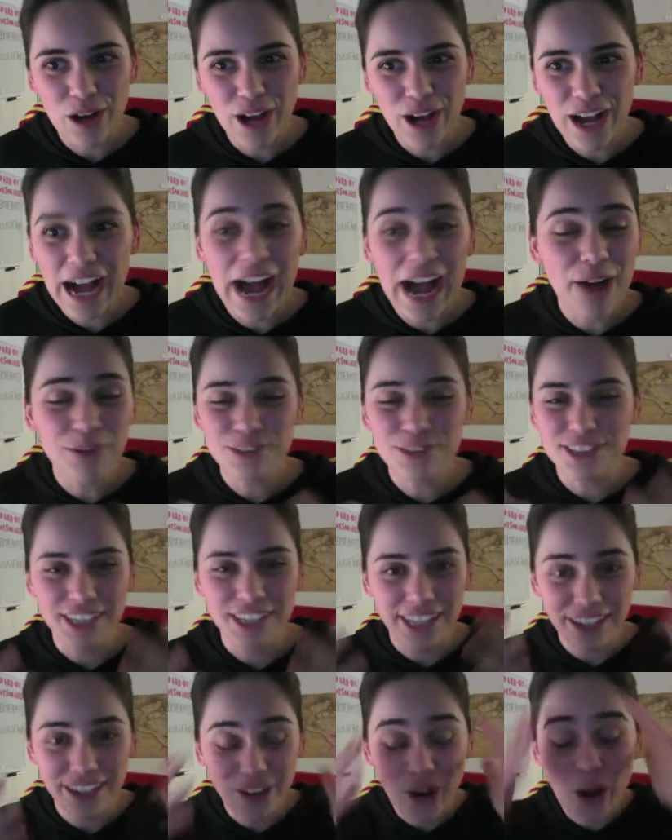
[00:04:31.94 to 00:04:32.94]
I was
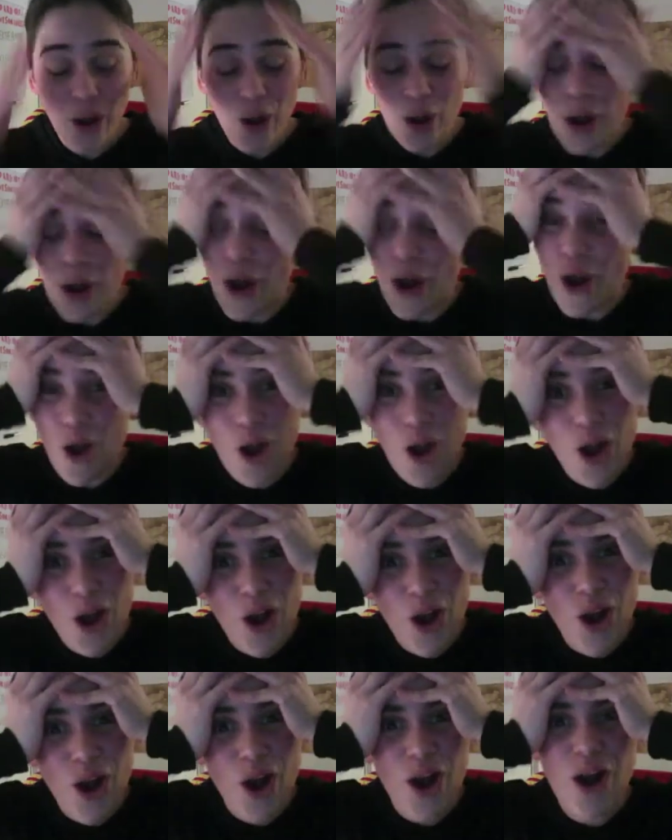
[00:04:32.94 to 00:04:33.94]
like,
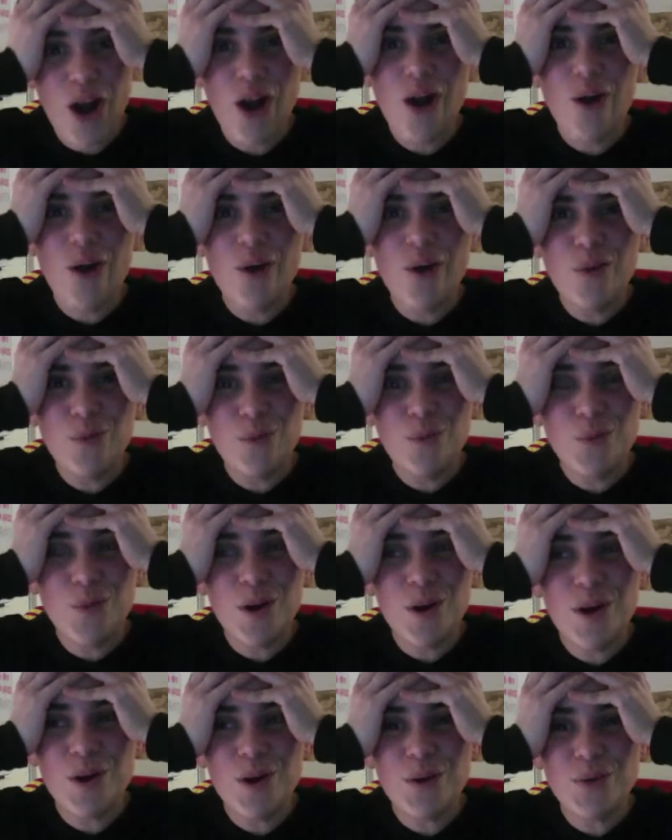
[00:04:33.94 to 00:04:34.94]

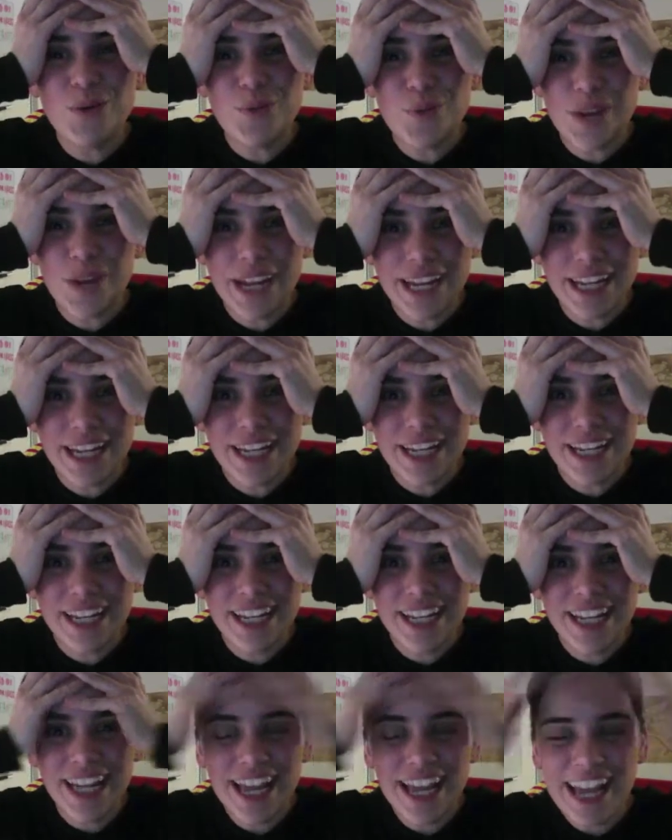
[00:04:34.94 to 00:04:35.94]
whoa, wait.
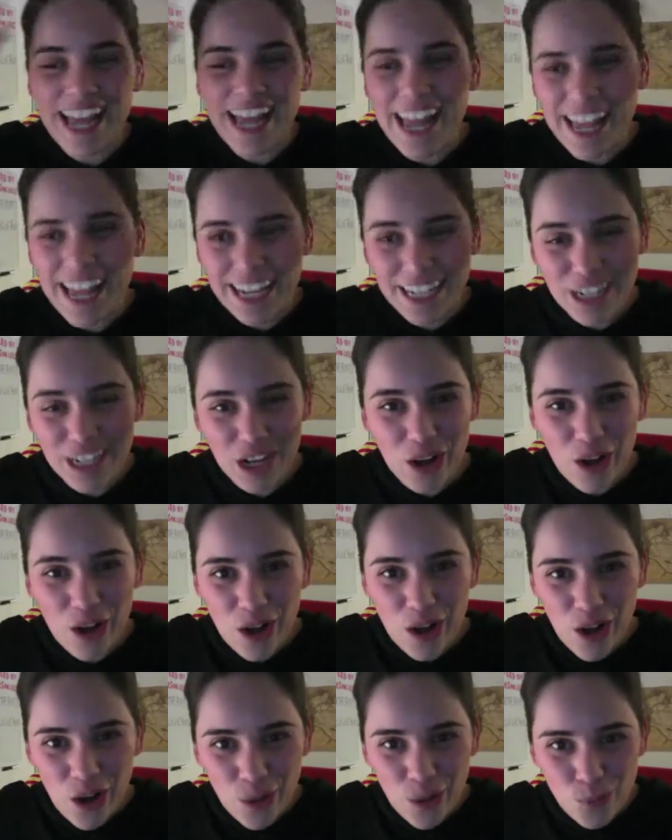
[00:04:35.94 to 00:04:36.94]
And
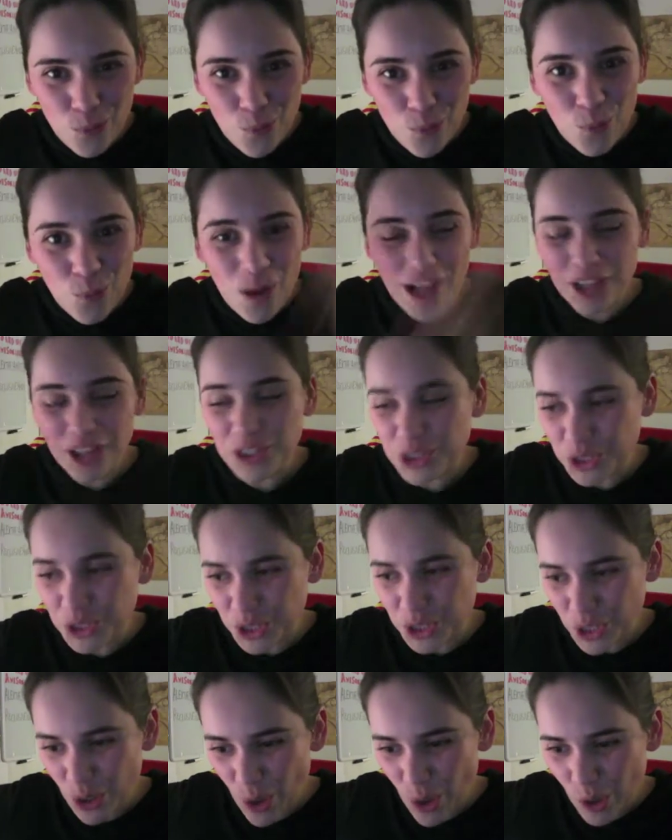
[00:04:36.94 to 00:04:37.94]
while
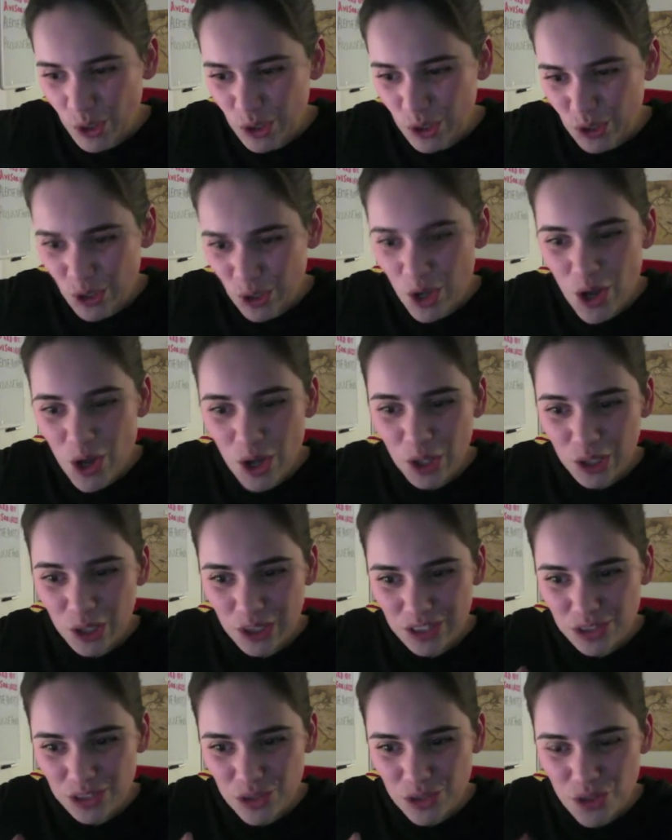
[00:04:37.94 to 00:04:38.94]
all
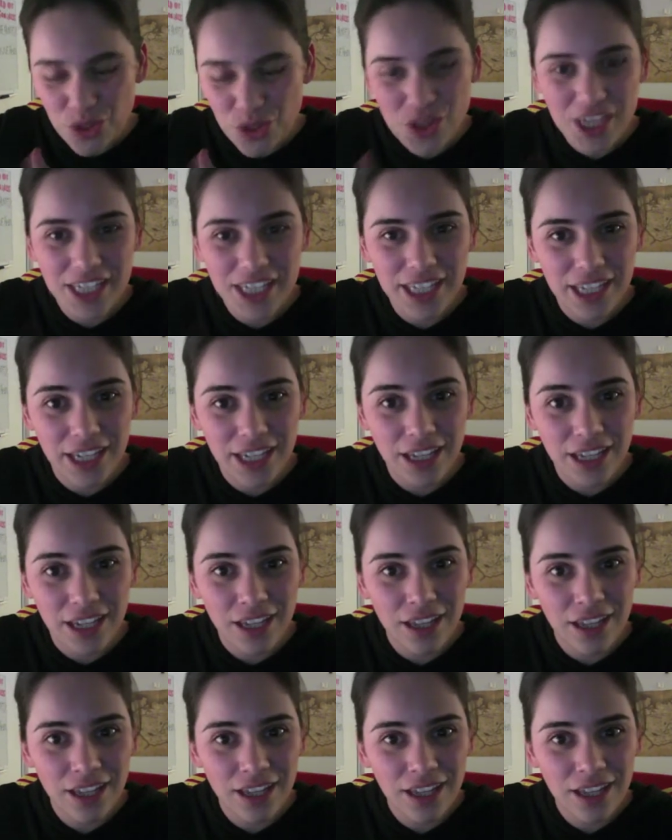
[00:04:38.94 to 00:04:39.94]
along you're thinking
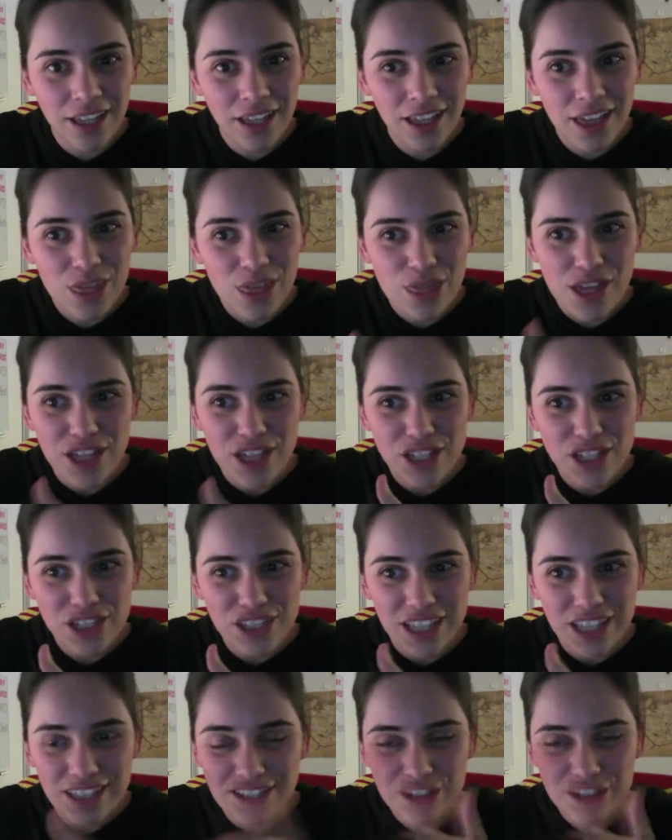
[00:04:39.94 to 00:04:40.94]
that,
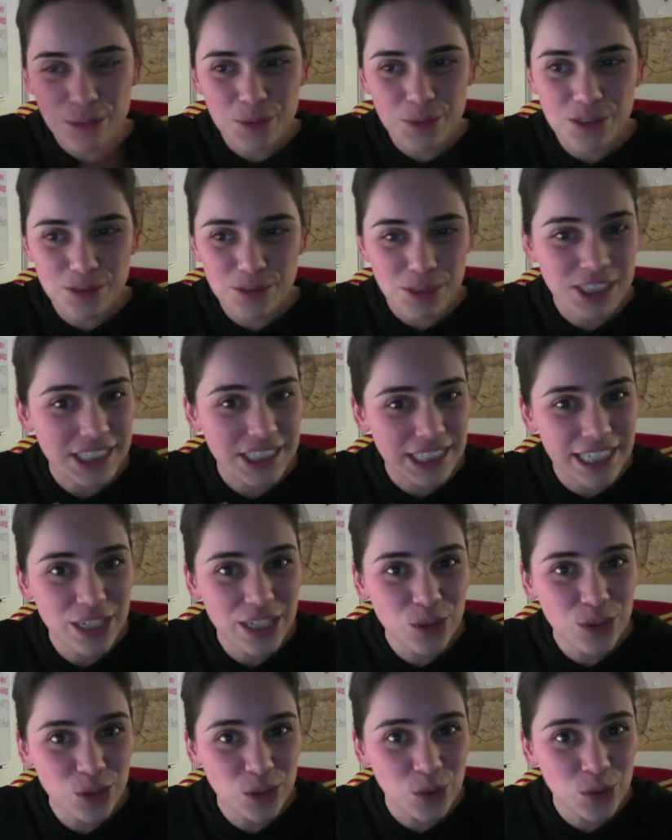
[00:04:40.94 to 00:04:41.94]
that Cerberus wants to
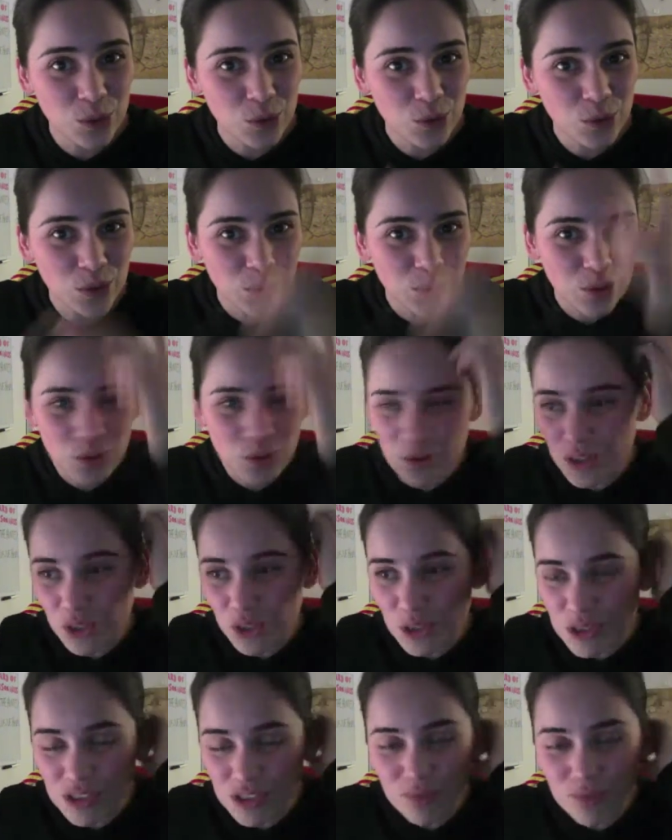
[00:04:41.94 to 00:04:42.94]
kill you, or the
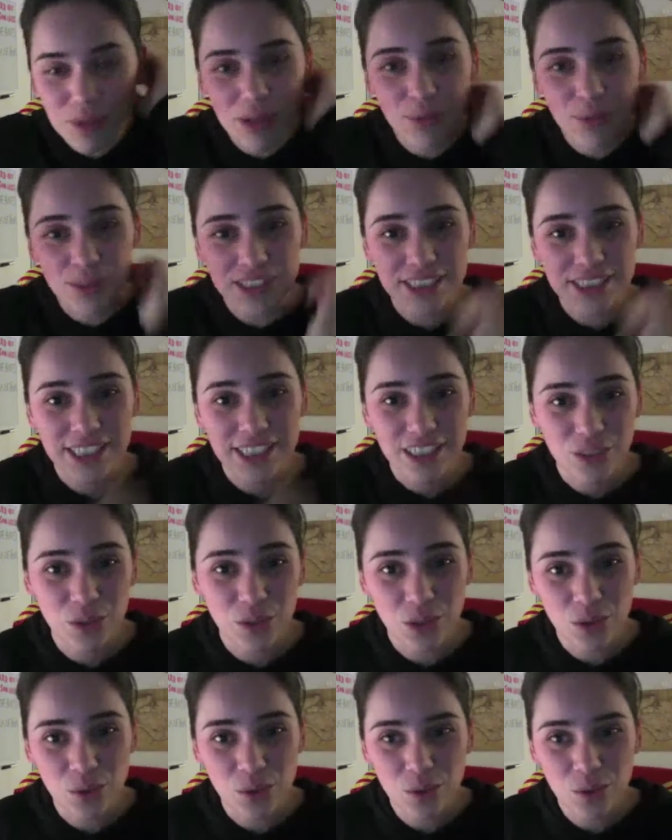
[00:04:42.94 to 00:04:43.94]
Illusive Man wants to kill
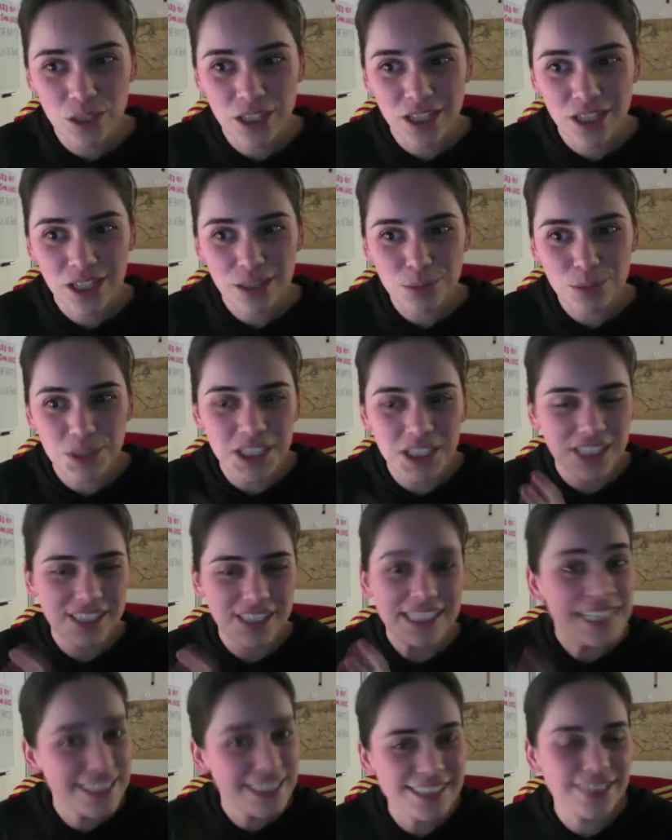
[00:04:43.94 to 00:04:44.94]
you, because
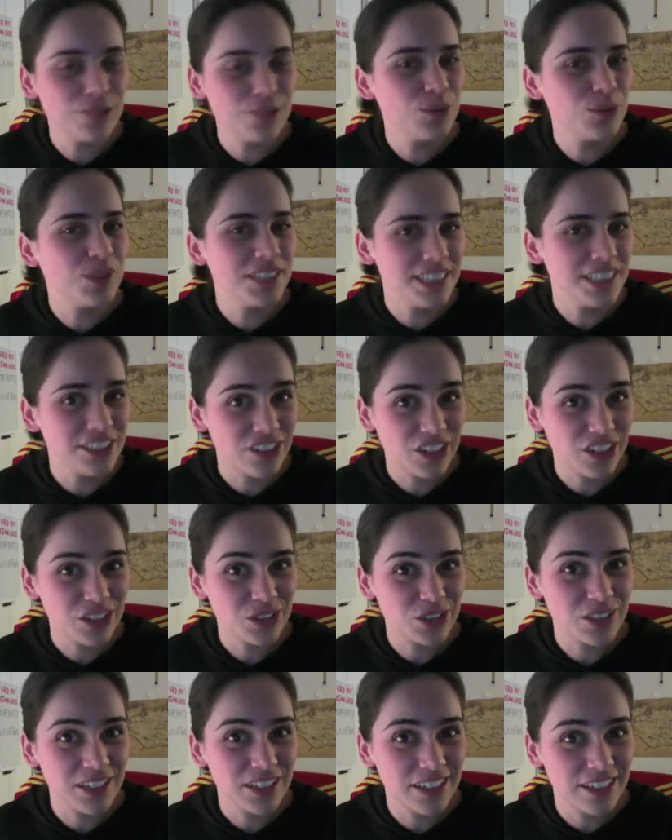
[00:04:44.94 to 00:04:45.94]
he's the one
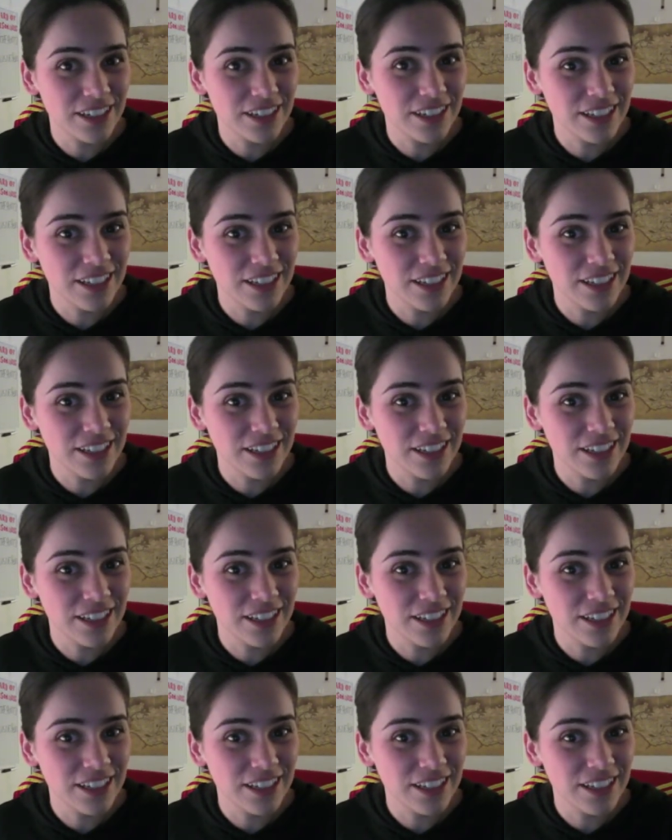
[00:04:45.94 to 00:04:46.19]
indoctrinated.